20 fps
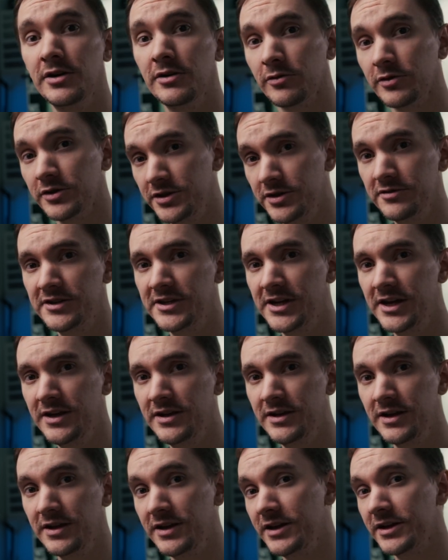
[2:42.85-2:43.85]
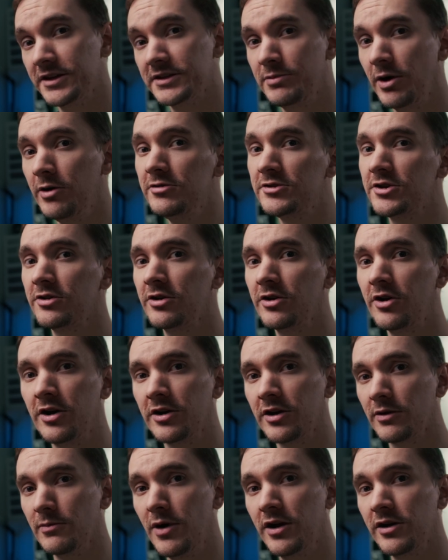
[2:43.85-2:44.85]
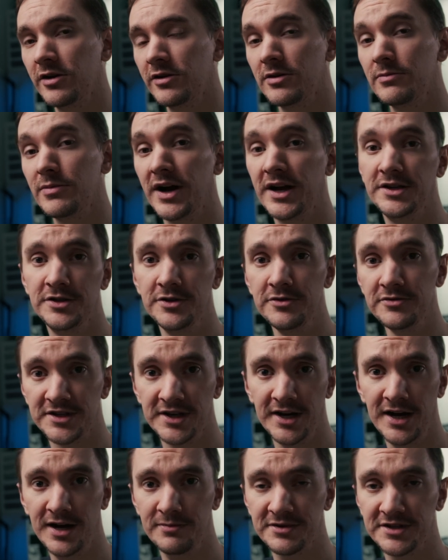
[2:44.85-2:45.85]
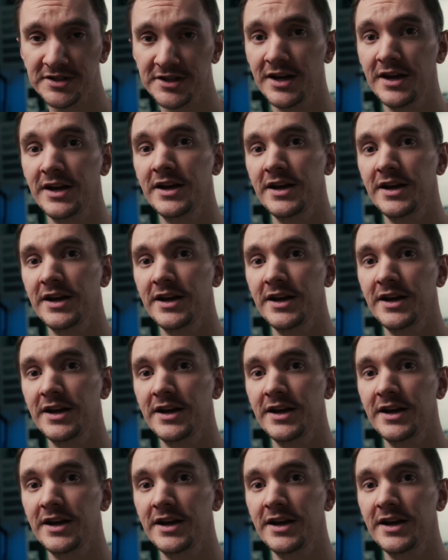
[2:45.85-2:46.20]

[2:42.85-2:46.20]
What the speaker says: reducing the exposure on our monitor by 2 stops,